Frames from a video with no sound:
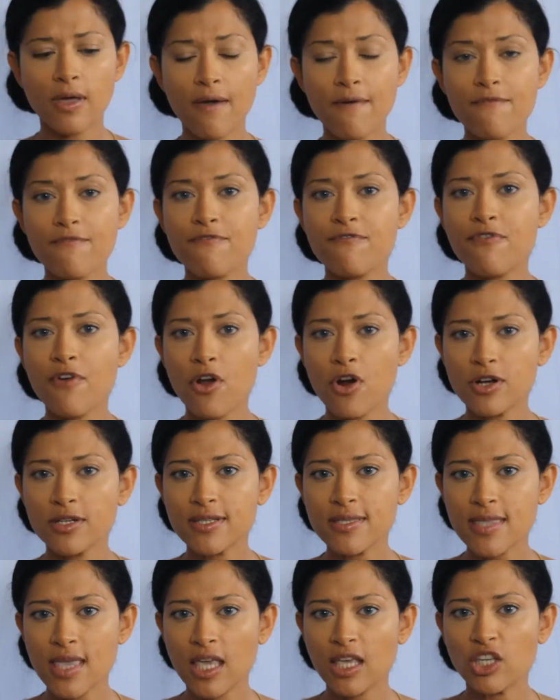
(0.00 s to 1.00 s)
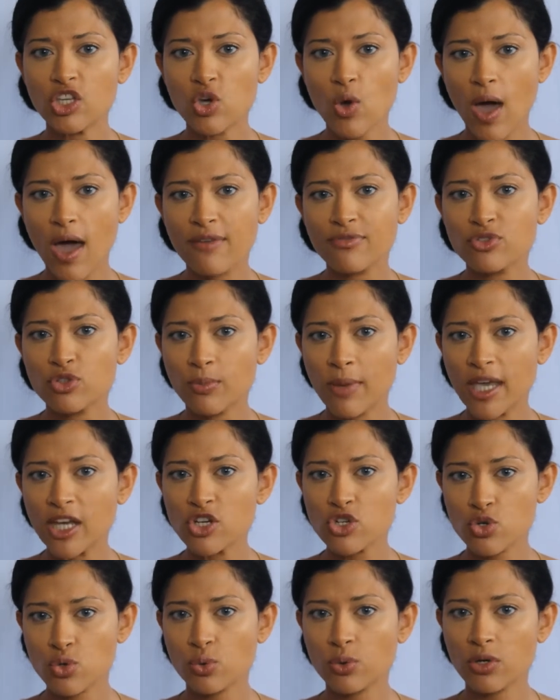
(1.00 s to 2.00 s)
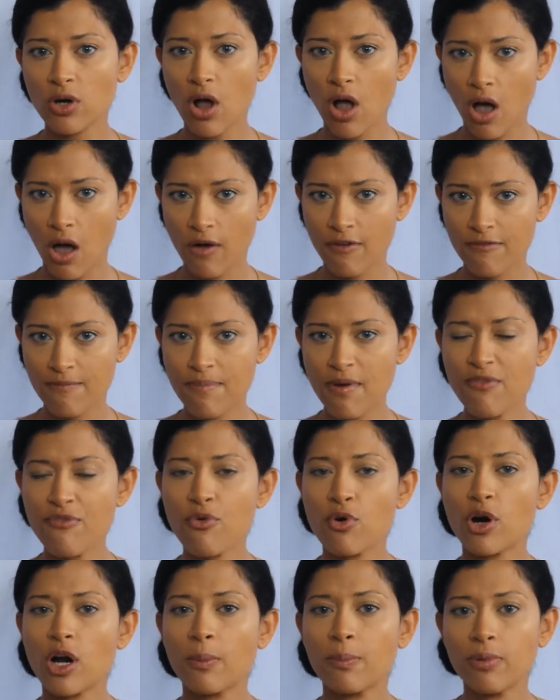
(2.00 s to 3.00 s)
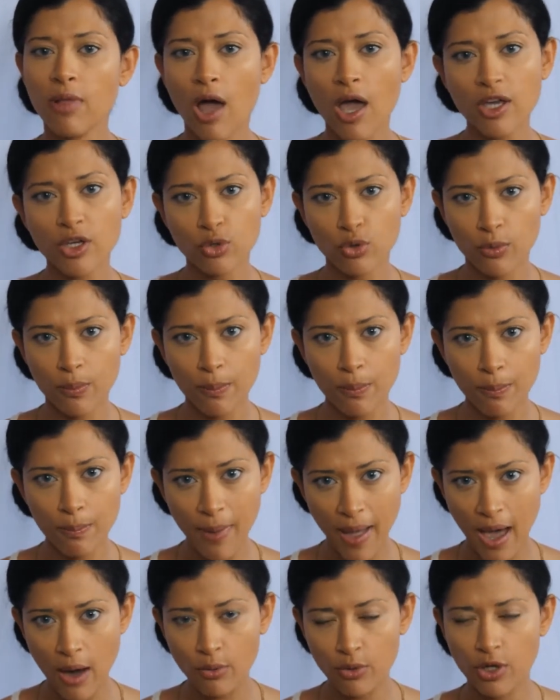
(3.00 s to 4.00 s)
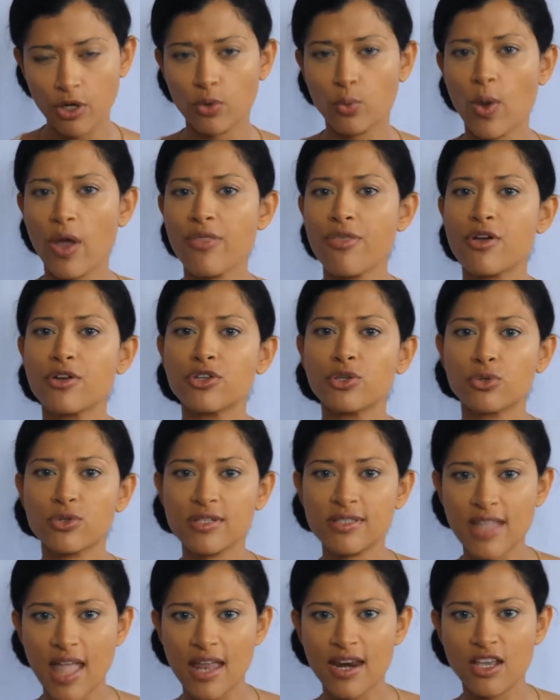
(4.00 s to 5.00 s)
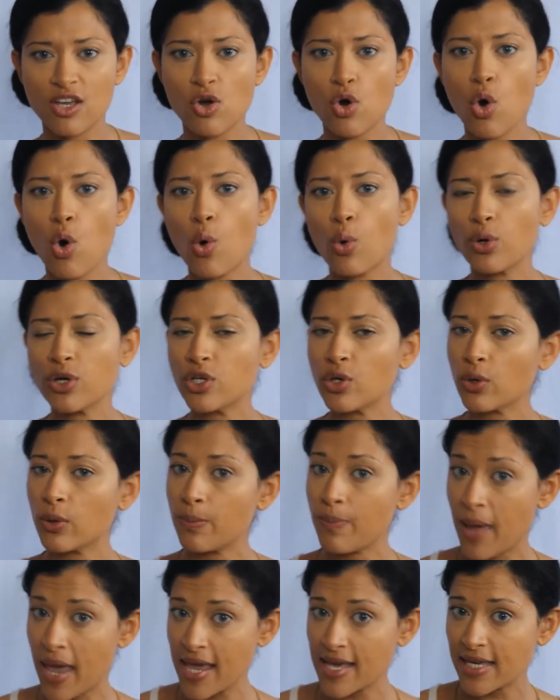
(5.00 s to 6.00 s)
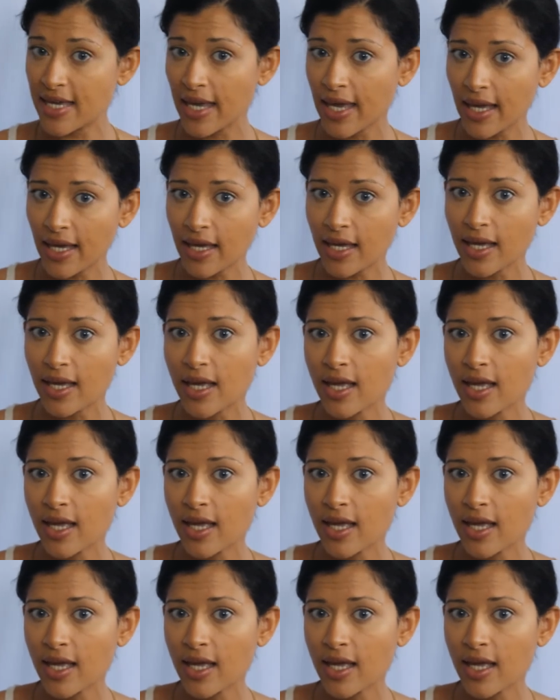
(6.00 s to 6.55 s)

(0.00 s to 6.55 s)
First thing you have to make sure of before applying your powder, whether you're setting or you're baking,